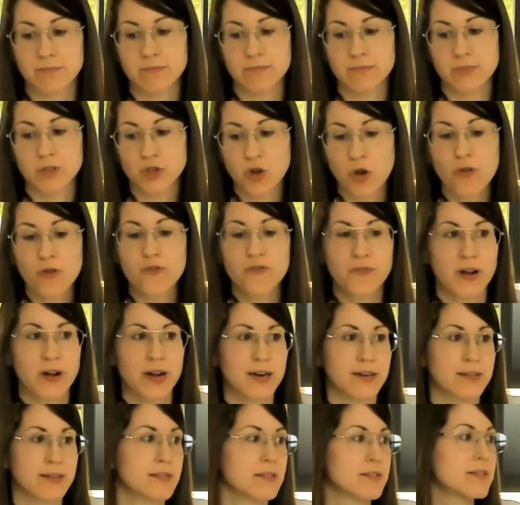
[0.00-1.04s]
So
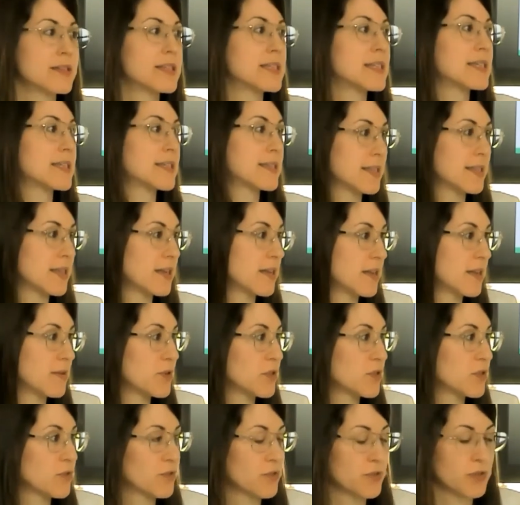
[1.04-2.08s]
far, there is still
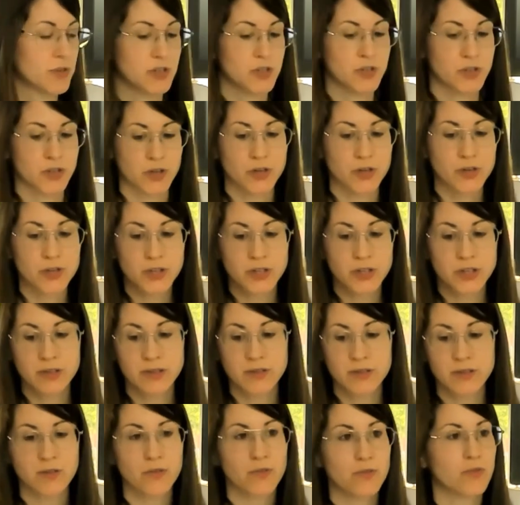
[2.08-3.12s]
limited research
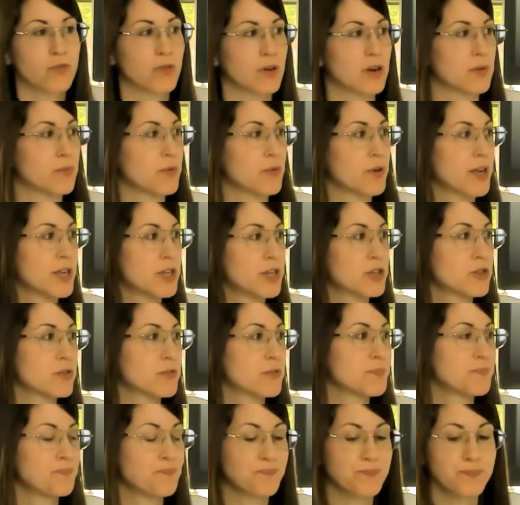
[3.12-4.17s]
on
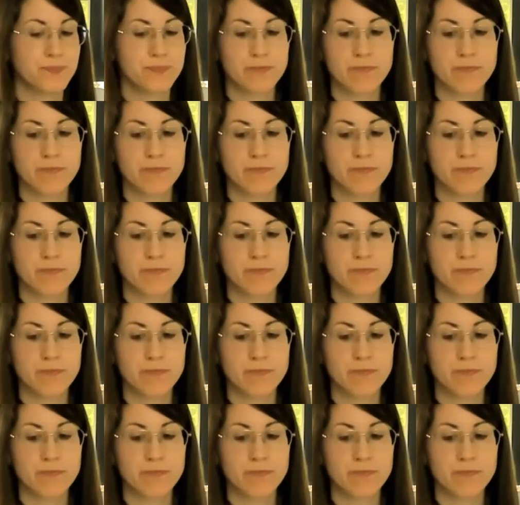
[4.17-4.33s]
collaboration